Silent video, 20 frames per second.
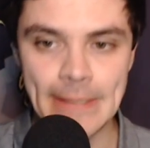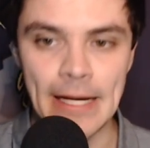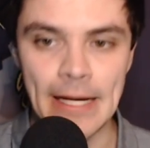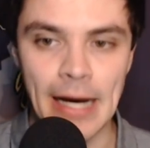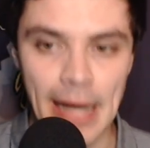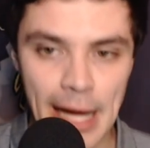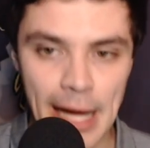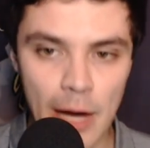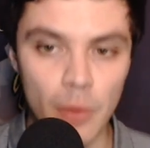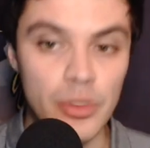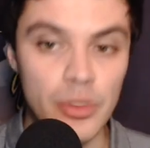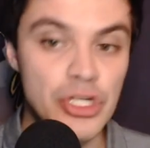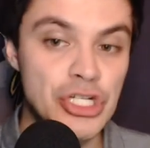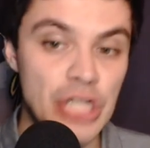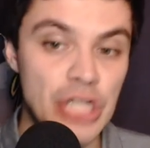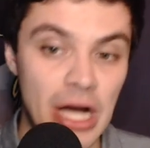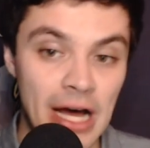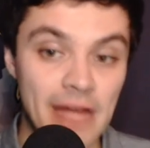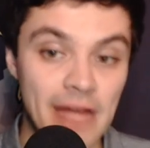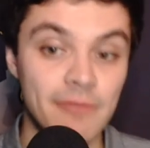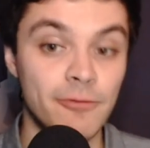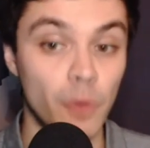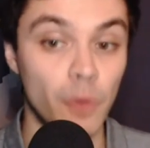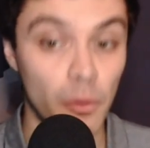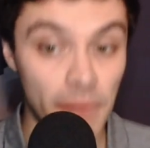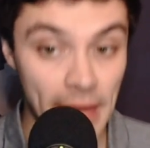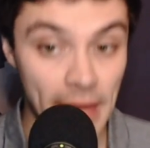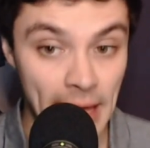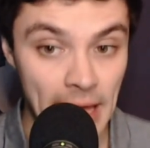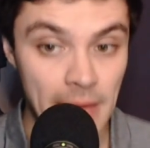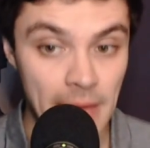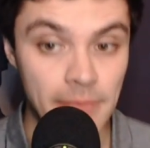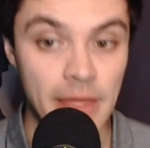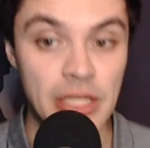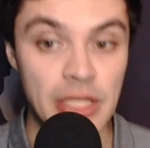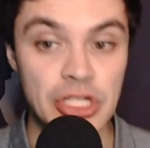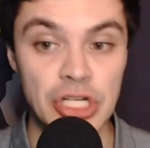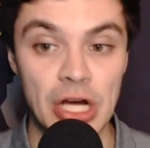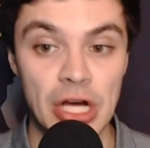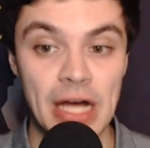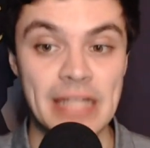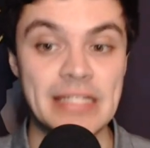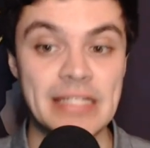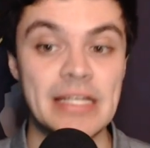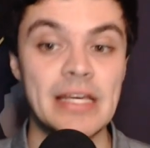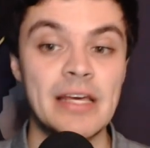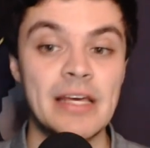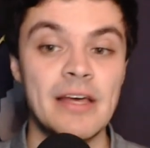Iowa shot for the game, they shot